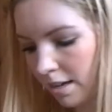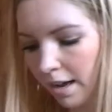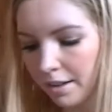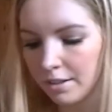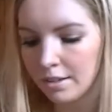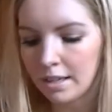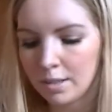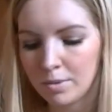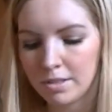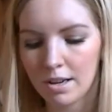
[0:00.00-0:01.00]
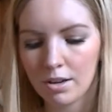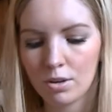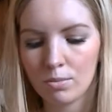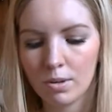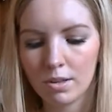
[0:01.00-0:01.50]
And the next bracelet I
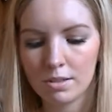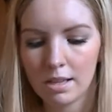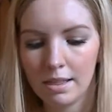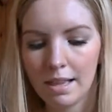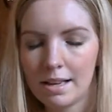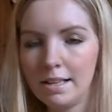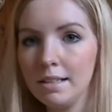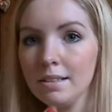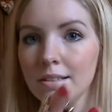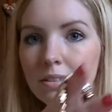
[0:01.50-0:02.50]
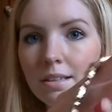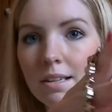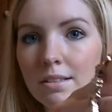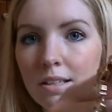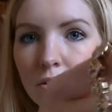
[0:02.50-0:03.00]
got was Lions.
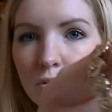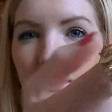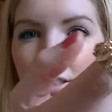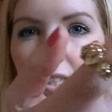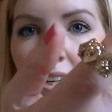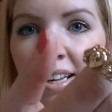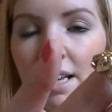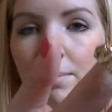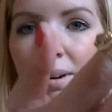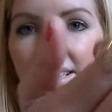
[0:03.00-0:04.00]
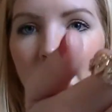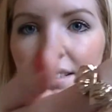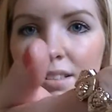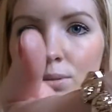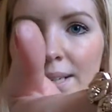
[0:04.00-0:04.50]
It's like stretchy, but I think
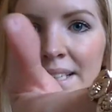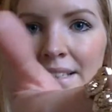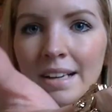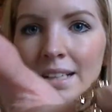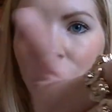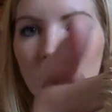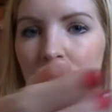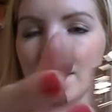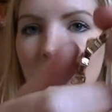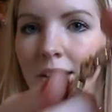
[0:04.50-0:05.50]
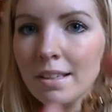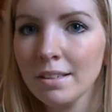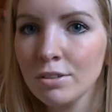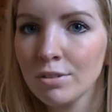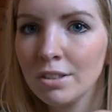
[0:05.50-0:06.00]
this is quite tight, and I'm scared that
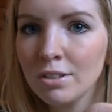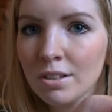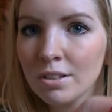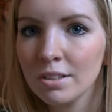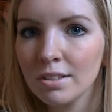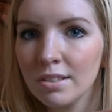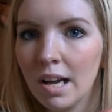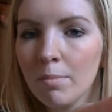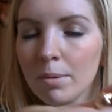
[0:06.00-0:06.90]
the stretches are going to snap.